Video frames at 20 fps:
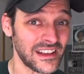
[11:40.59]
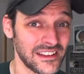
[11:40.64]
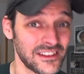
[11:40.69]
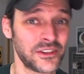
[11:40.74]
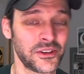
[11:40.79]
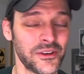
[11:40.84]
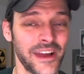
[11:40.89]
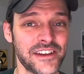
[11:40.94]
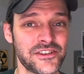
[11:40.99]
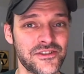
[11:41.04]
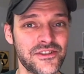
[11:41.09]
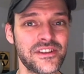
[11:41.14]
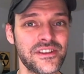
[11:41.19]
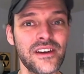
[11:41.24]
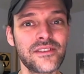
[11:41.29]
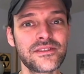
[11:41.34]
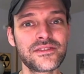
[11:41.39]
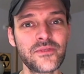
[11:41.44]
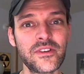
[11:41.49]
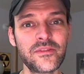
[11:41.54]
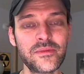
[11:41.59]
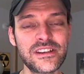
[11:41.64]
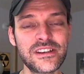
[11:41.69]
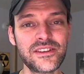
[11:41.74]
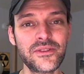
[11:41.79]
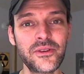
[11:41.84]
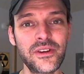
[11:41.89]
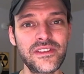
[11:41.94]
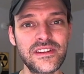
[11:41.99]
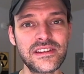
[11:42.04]
A little extra note as we've been
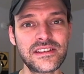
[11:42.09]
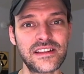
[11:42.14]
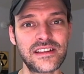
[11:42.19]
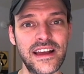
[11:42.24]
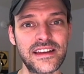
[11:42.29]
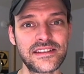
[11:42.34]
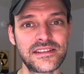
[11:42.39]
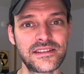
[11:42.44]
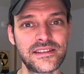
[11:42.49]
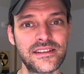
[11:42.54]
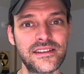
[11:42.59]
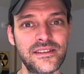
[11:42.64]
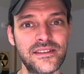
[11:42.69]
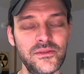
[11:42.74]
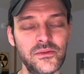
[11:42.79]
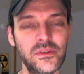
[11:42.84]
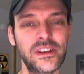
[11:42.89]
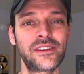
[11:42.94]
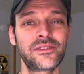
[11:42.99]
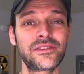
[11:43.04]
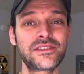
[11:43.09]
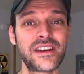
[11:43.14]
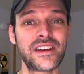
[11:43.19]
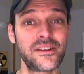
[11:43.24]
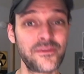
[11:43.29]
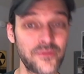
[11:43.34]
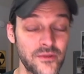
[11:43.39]
doing these last week or so,